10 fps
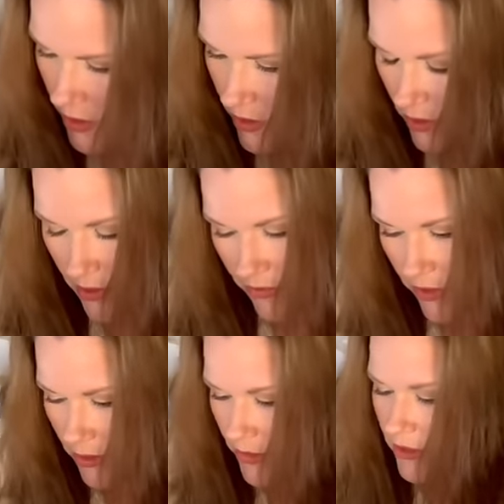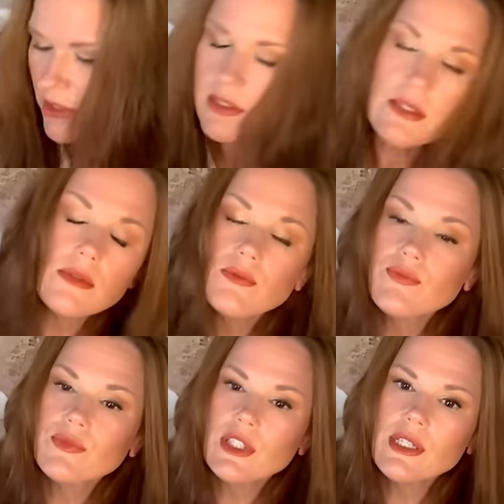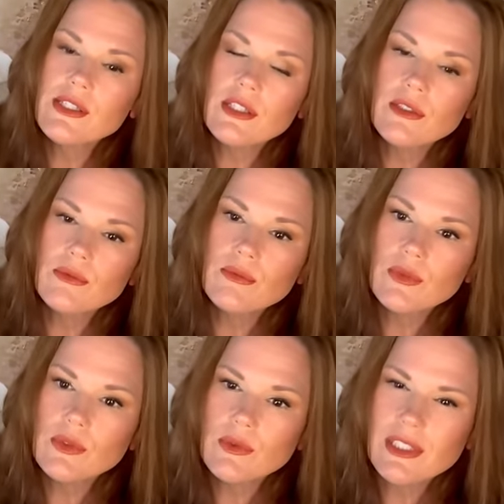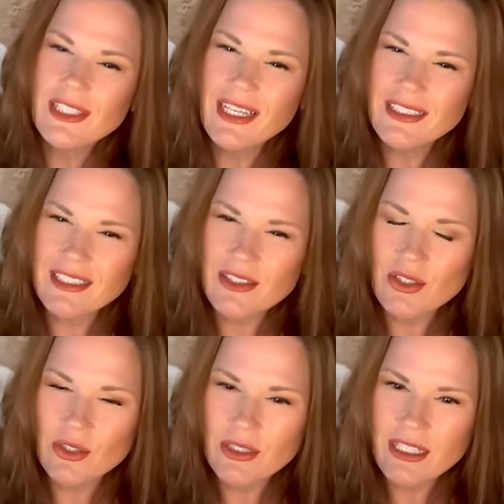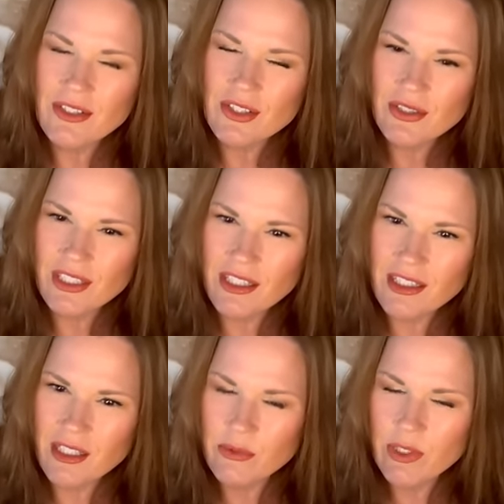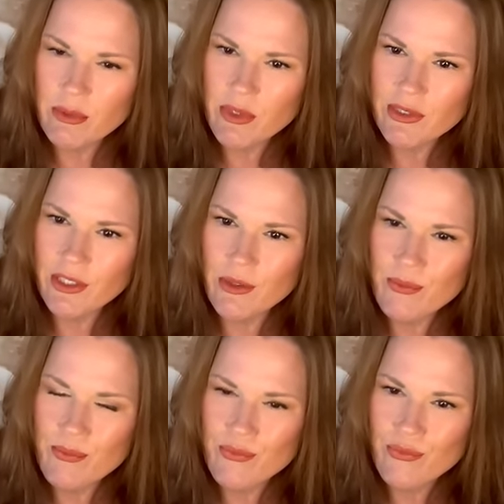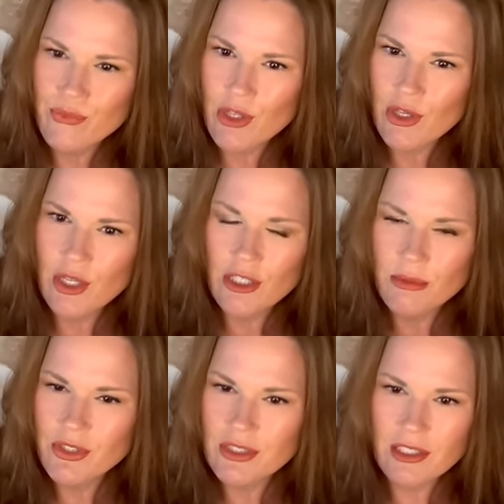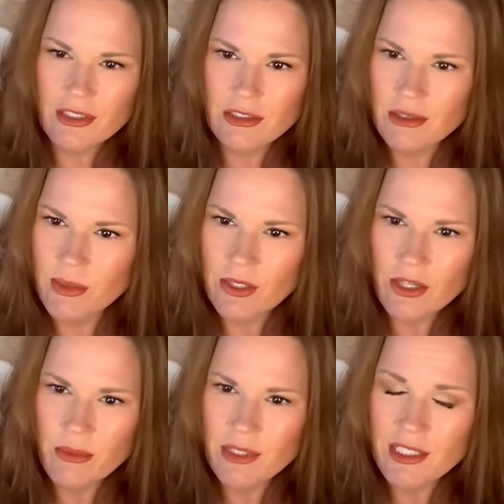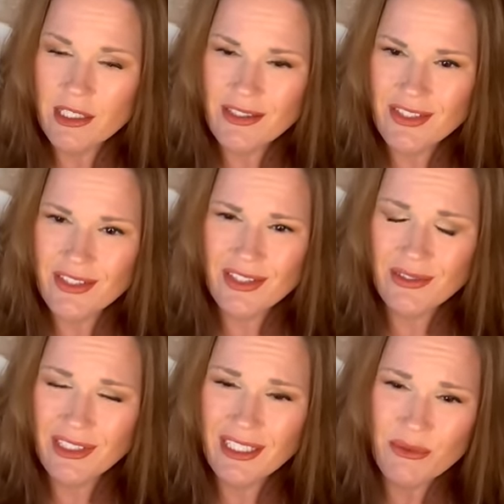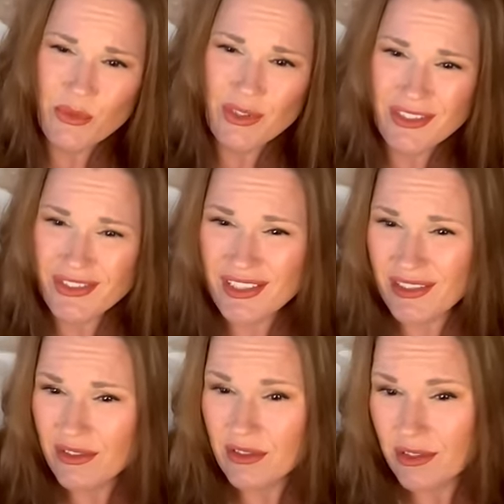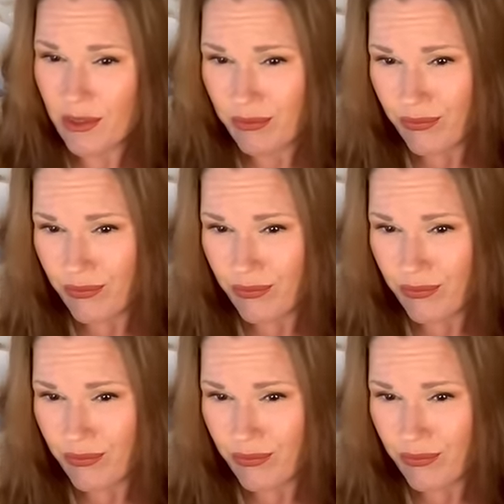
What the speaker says: It's environmental, guys. Like I said, it's kind of like an all hands on deck kind of vibe right there. But you're like, no matter how many hands, it still kind of more or less stays the same.